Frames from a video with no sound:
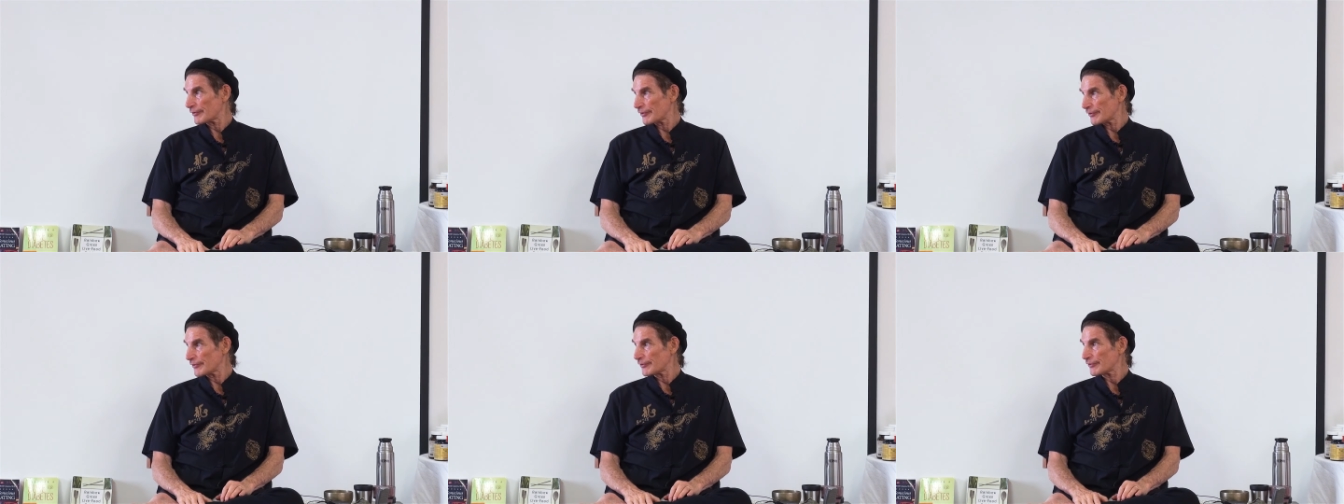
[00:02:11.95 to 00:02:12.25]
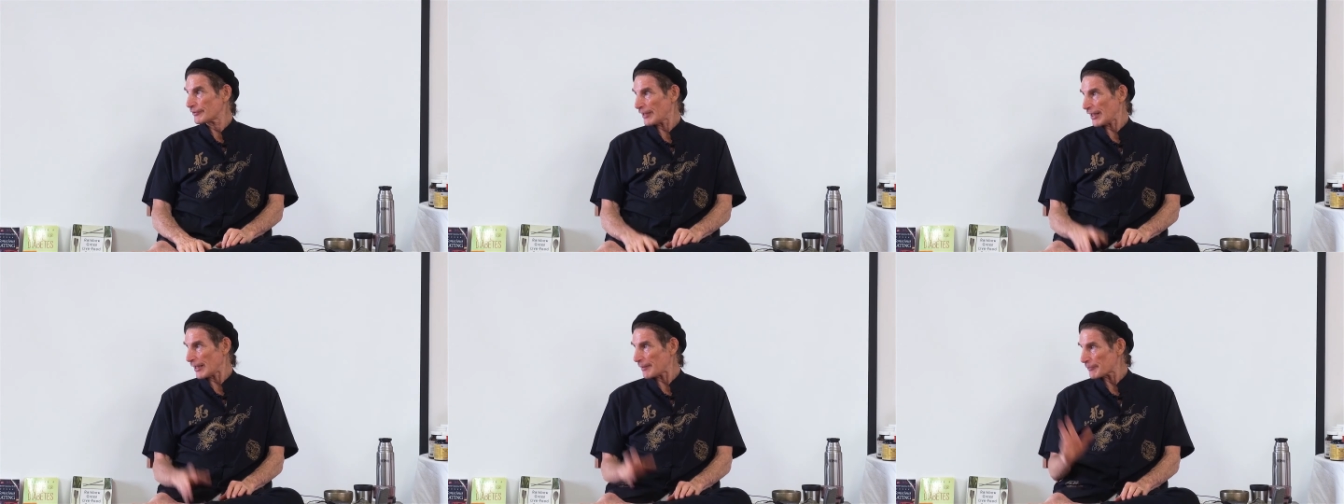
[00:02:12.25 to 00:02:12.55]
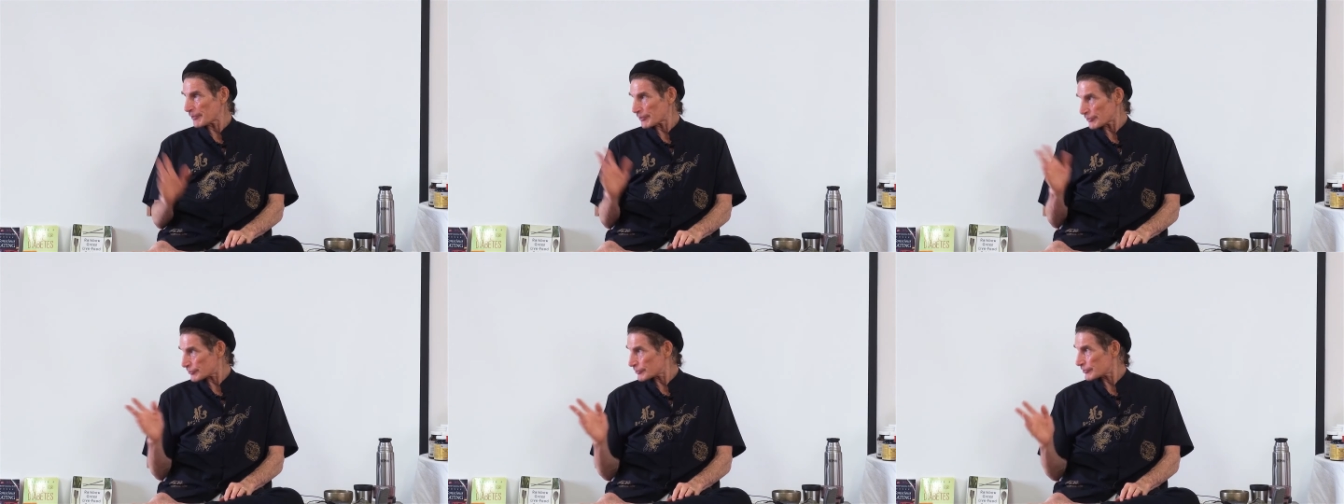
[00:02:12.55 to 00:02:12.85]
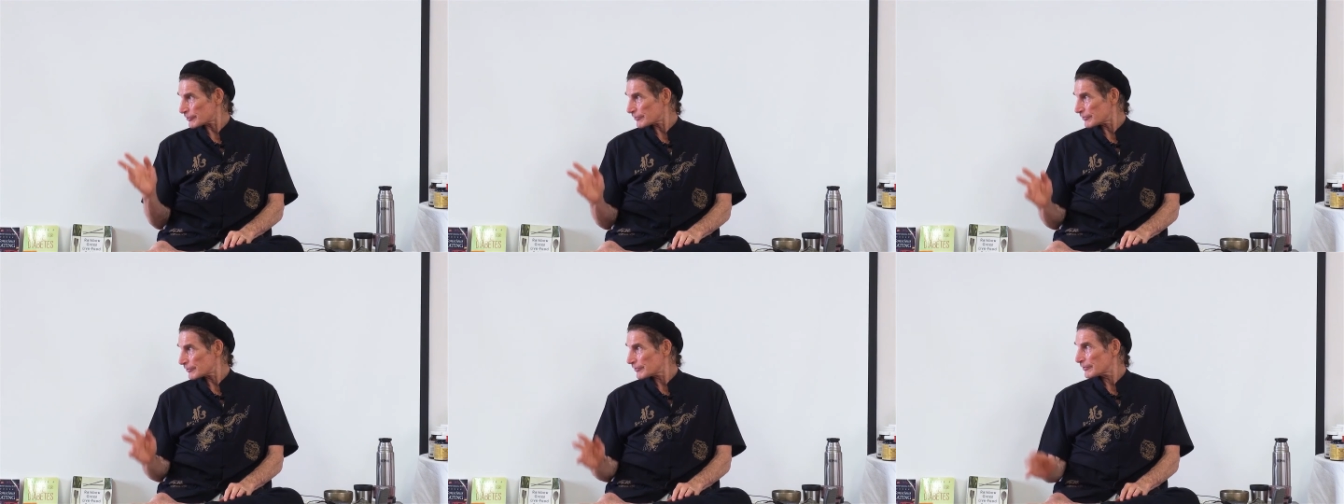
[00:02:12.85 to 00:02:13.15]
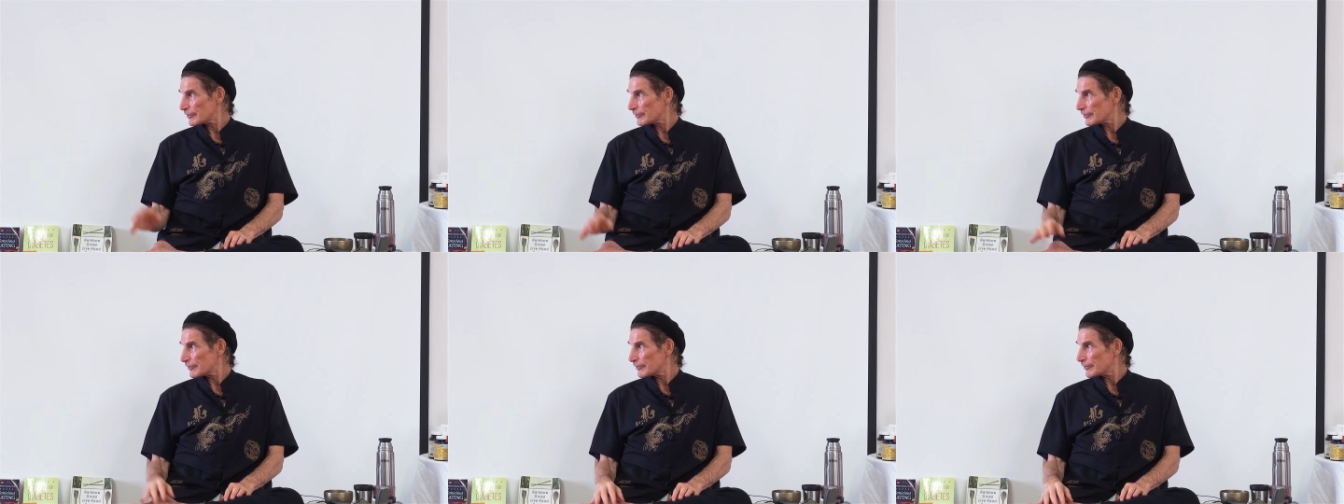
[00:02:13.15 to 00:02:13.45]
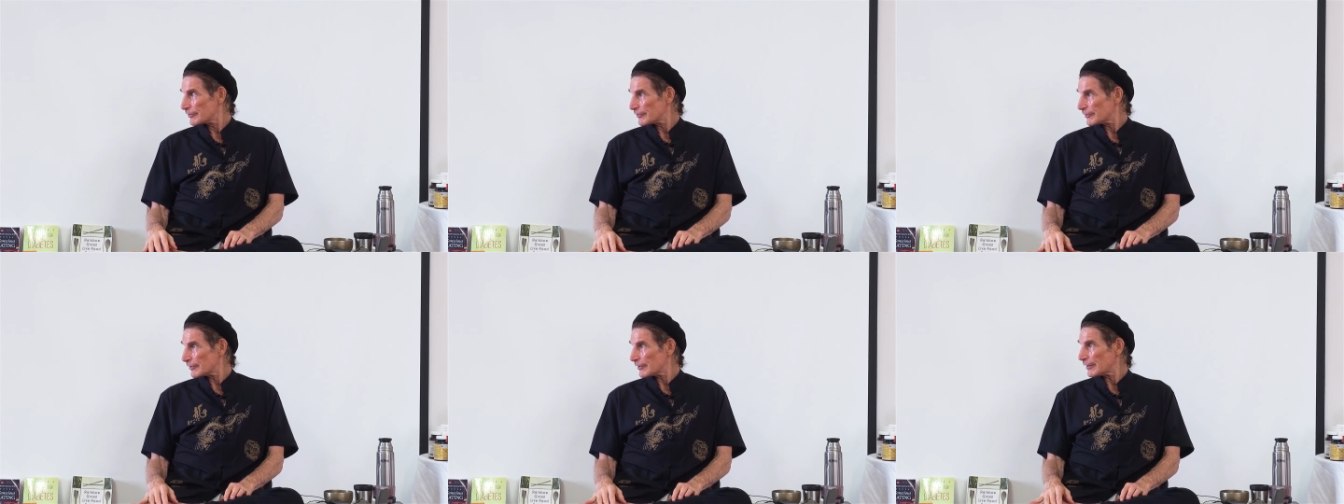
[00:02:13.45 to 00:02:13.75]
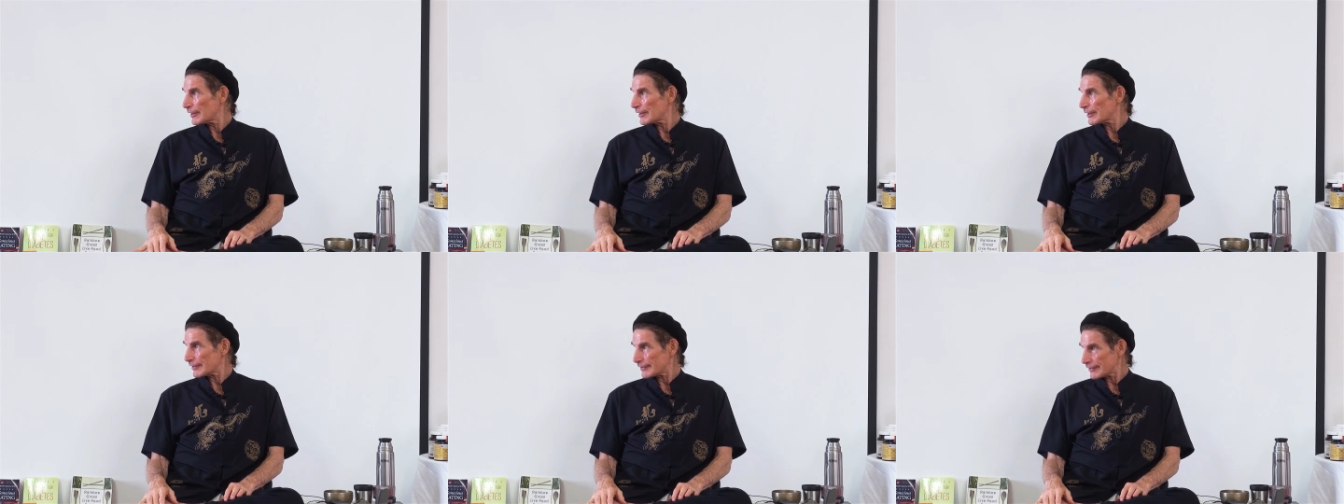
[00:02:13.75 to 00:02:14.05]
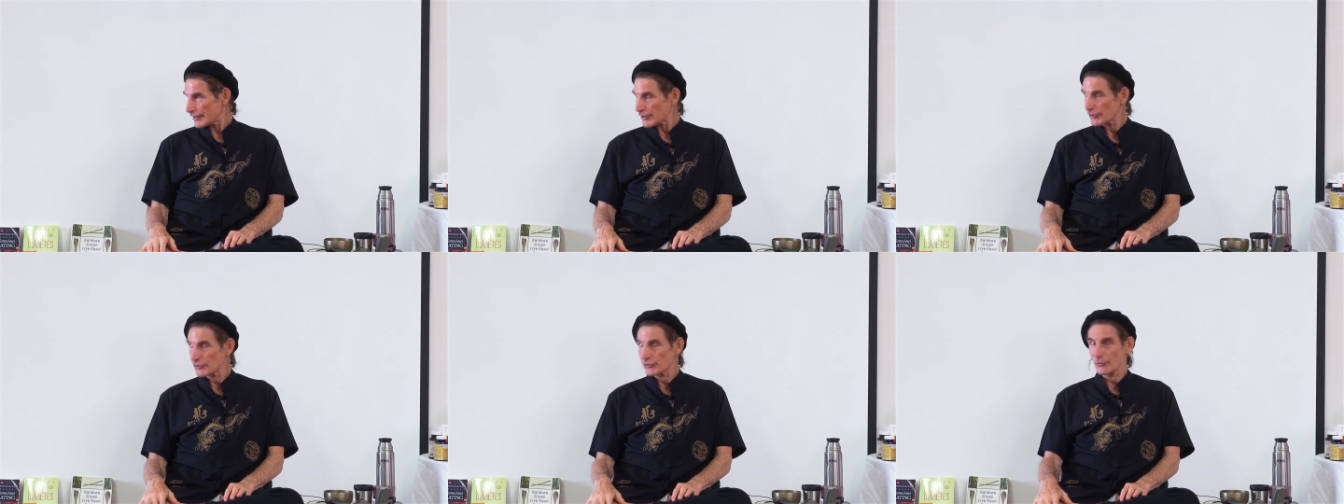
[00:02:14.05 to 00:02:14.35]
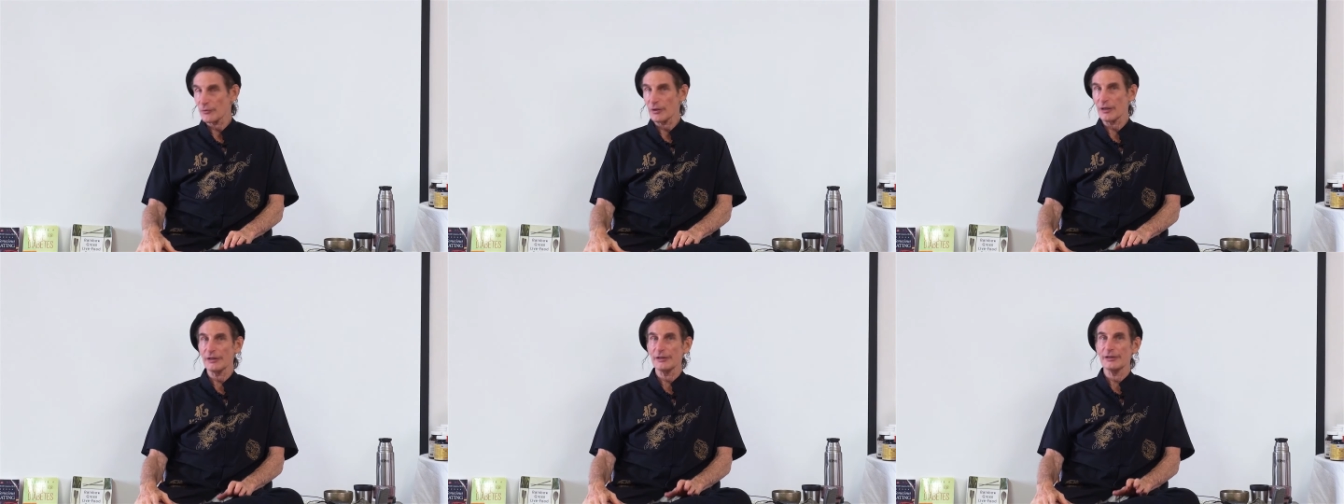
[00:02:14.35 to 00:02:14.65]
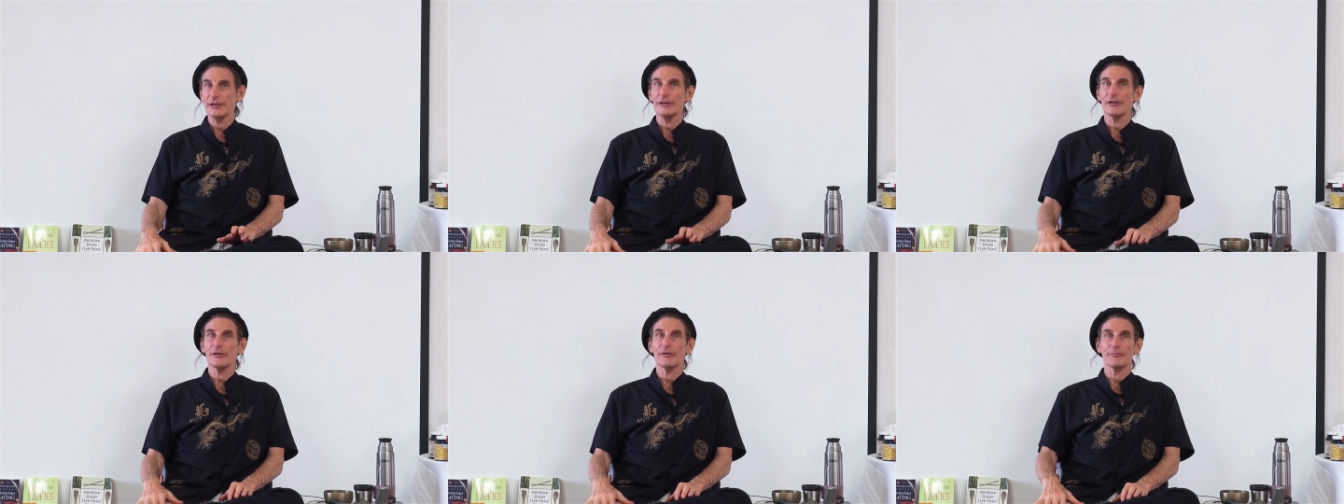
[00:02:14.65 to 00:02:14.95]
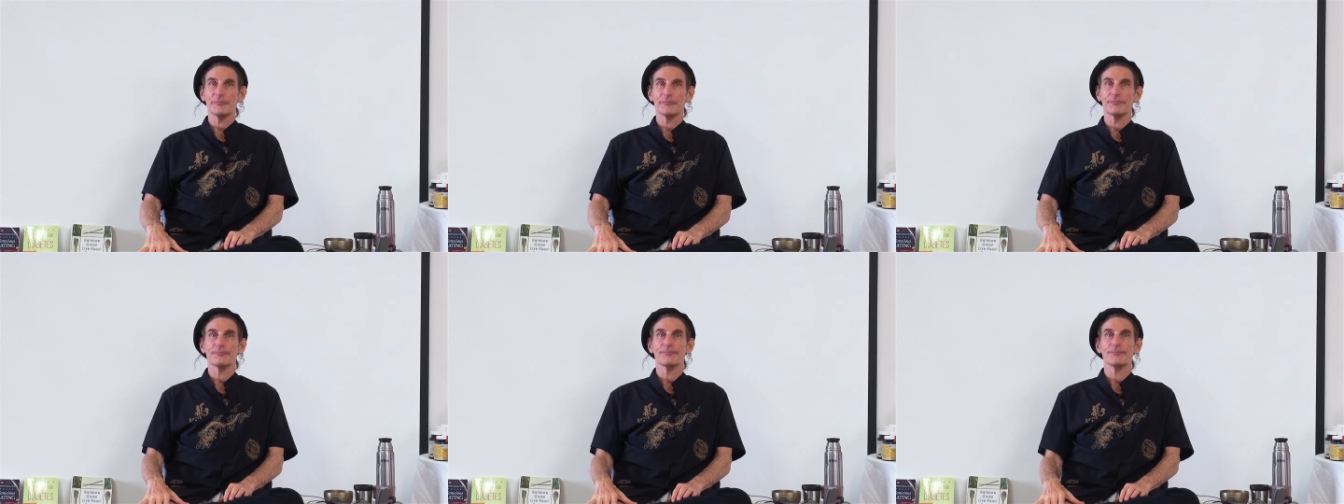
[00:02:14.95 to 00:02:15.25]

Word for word: they're damaged. It takes a while to heal them.